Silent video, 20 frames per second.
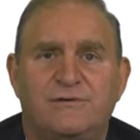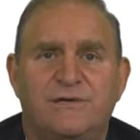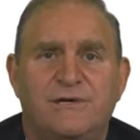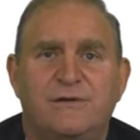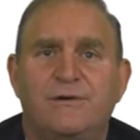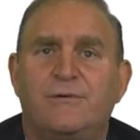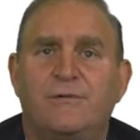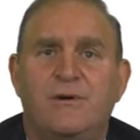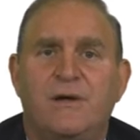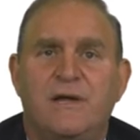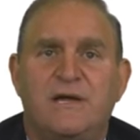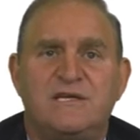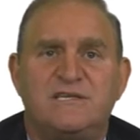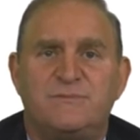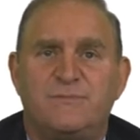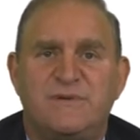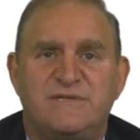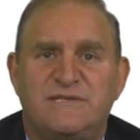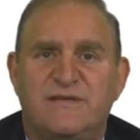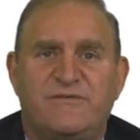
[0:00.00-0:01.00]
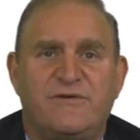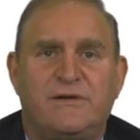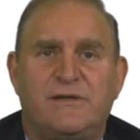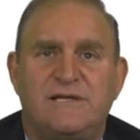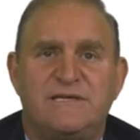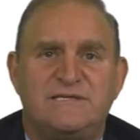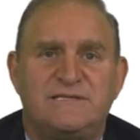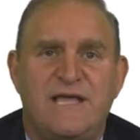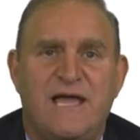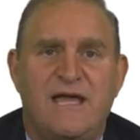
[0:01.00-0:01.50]
to
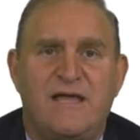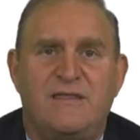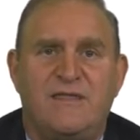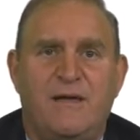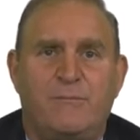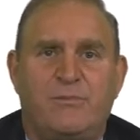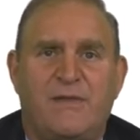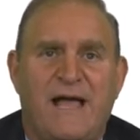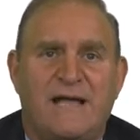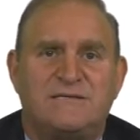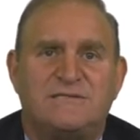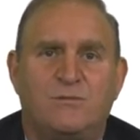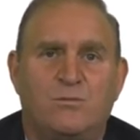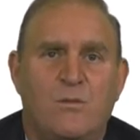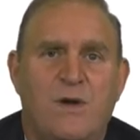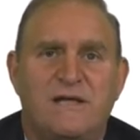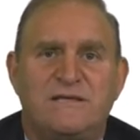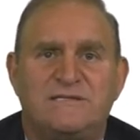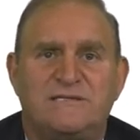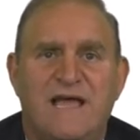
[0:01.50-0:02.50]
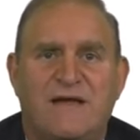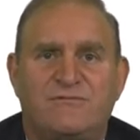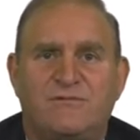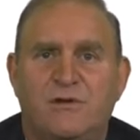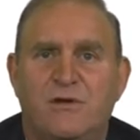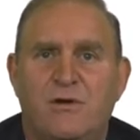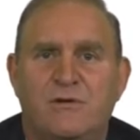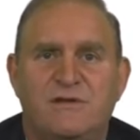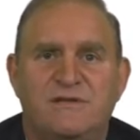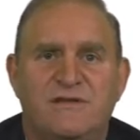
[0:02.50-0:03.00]
specifically say that blacks and whites have to
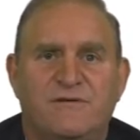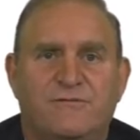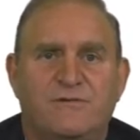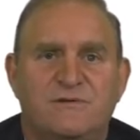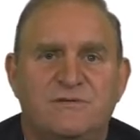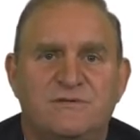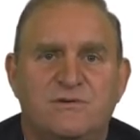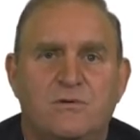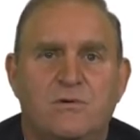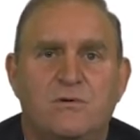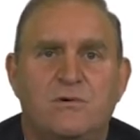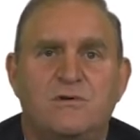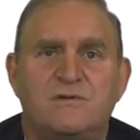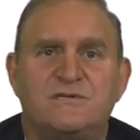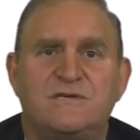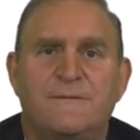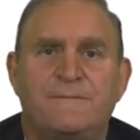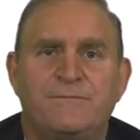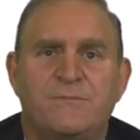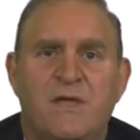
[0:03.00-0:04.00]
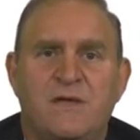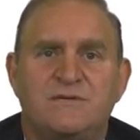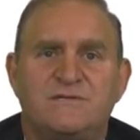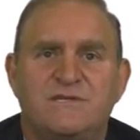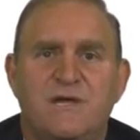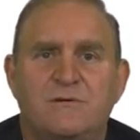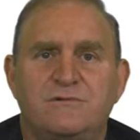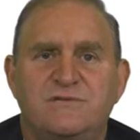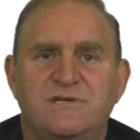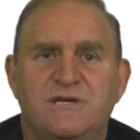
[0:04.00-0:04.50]
go to different schools.
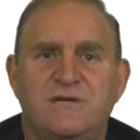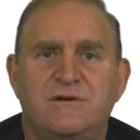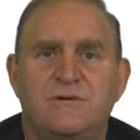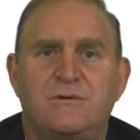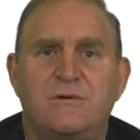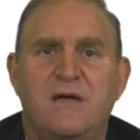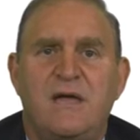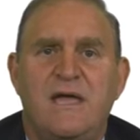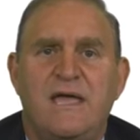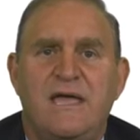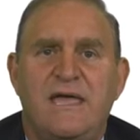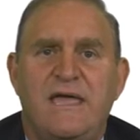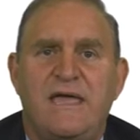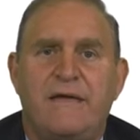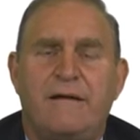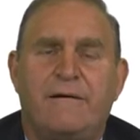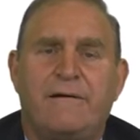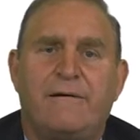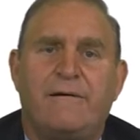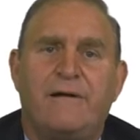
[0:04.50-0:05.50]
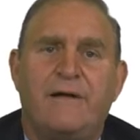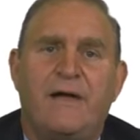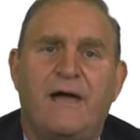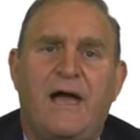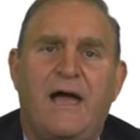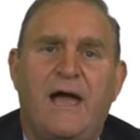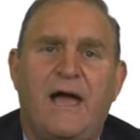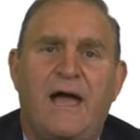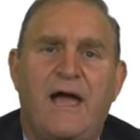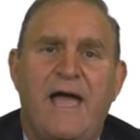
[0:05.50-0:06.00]
So, too, here,
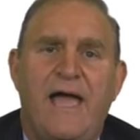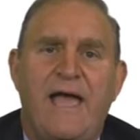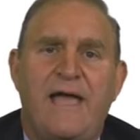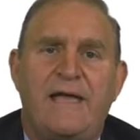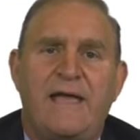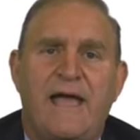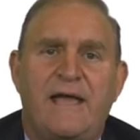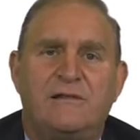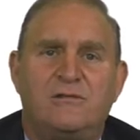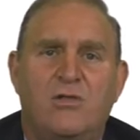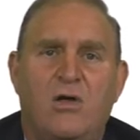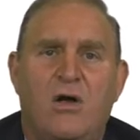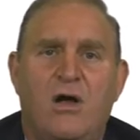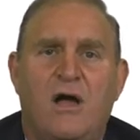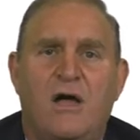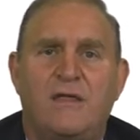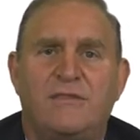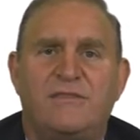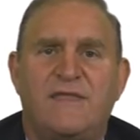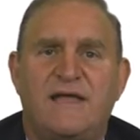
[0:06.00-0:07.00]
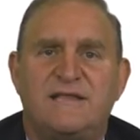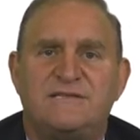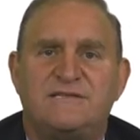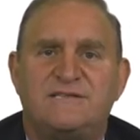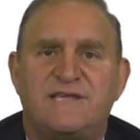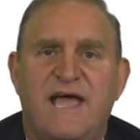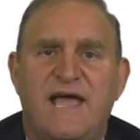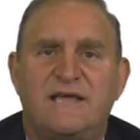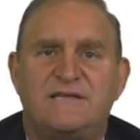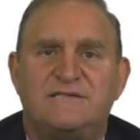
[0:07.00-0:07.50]
uh, a, a law that
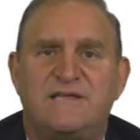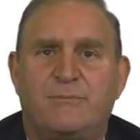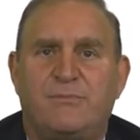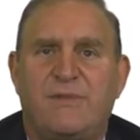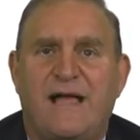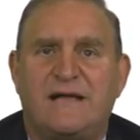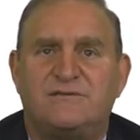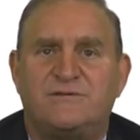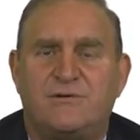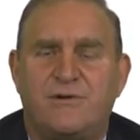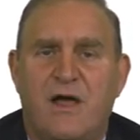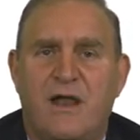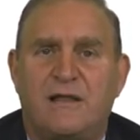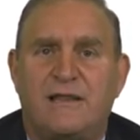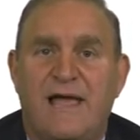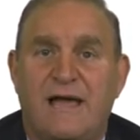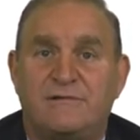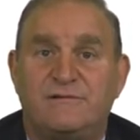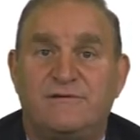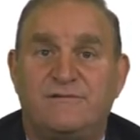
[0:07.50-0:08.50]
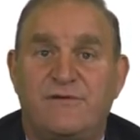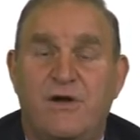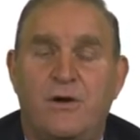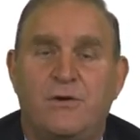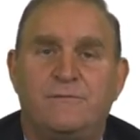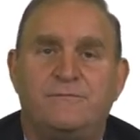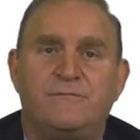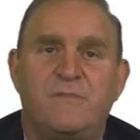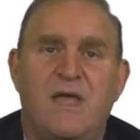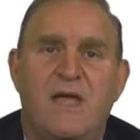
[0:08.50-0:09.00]
says that blacks are not allowed to
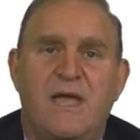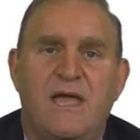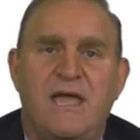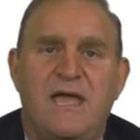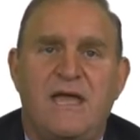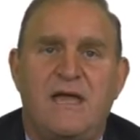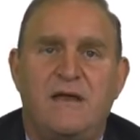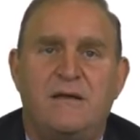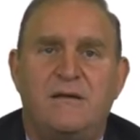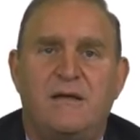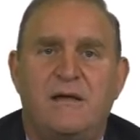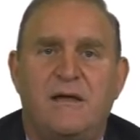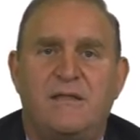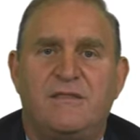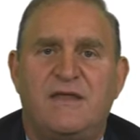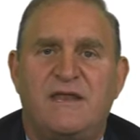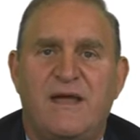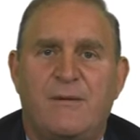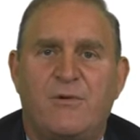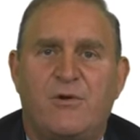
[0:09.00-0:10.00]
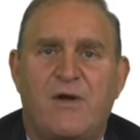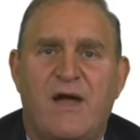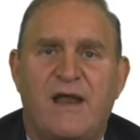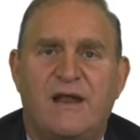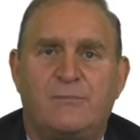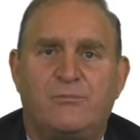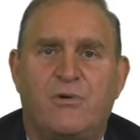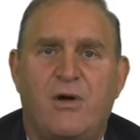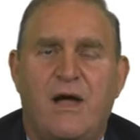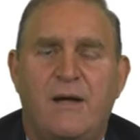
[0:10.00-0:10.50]
vote in the
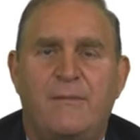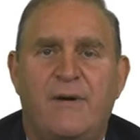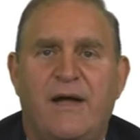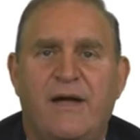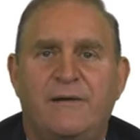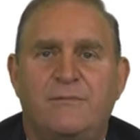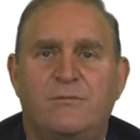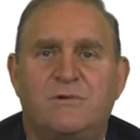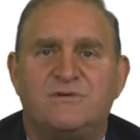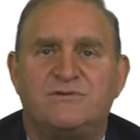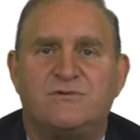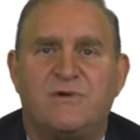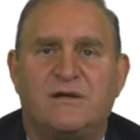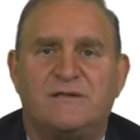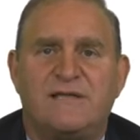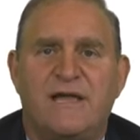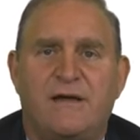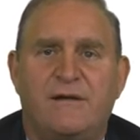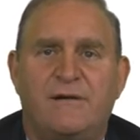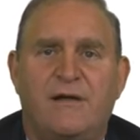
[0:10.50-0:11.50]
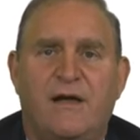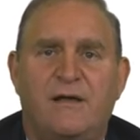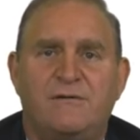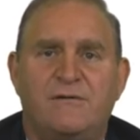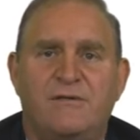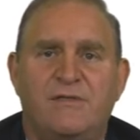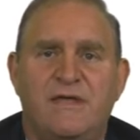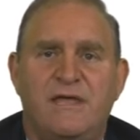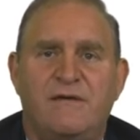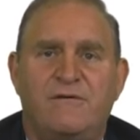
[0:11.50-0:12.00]
Democratic primary was struck down
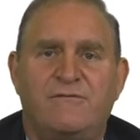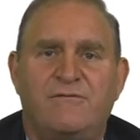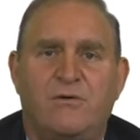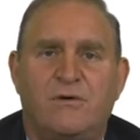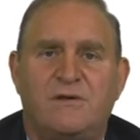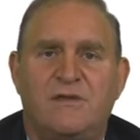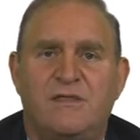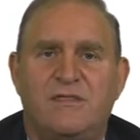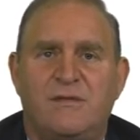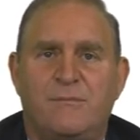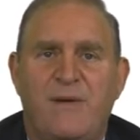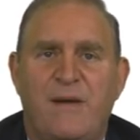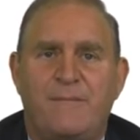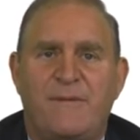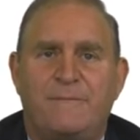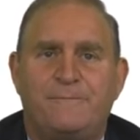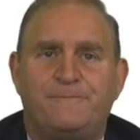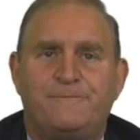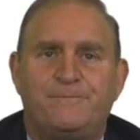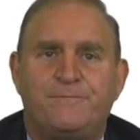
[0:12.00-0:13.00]
under the 14th Amendment.